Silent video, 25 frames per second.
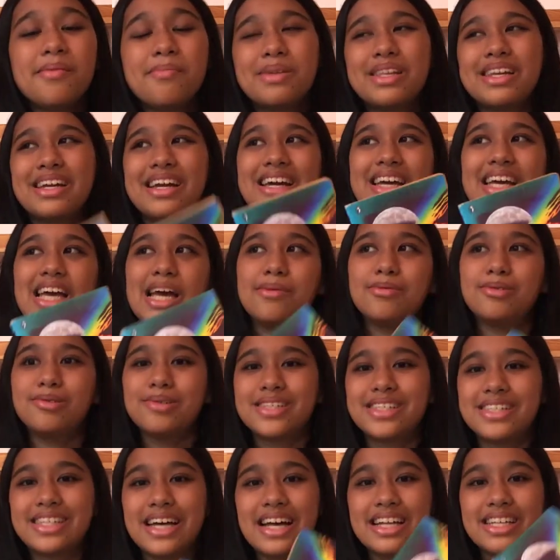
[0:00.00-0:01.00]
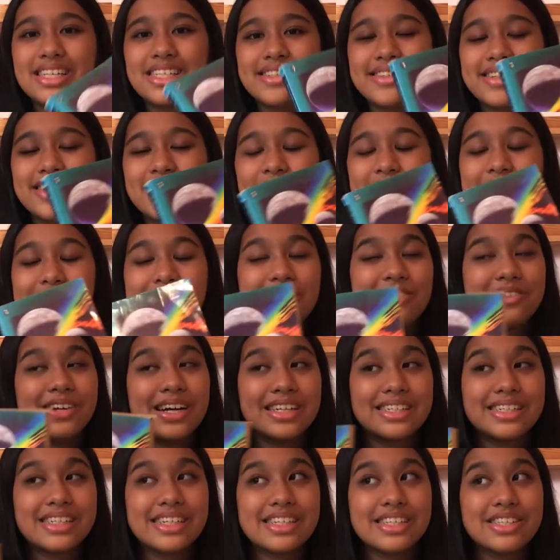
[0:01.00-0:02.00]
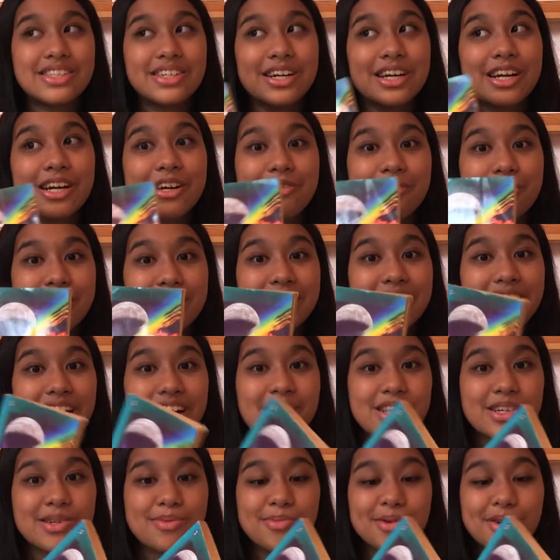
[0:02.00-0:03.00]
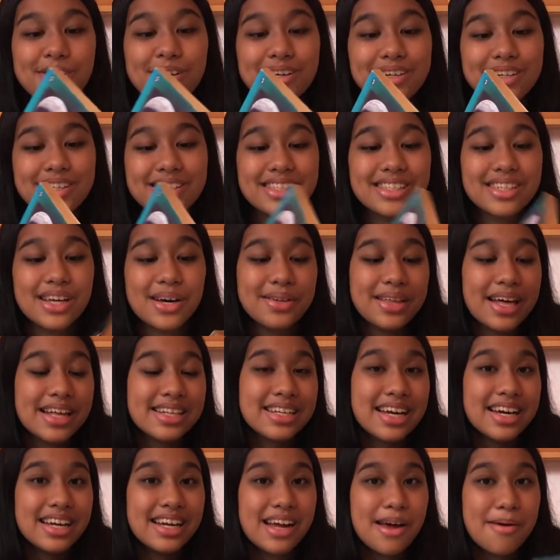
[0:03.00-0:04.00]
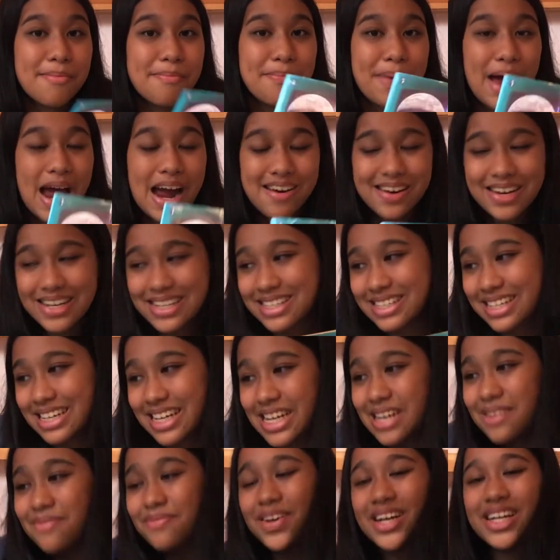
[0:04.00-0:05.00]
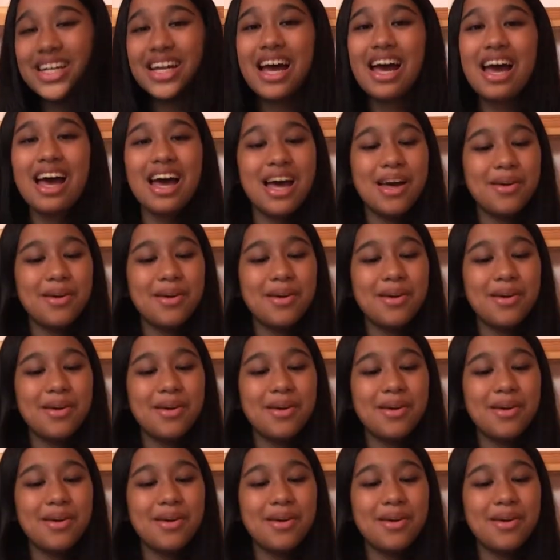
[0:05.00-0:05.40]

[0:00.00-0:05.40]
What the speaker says: but then I came to a standstill and got distracted and started reading other books, so that's kind of embarrassing, but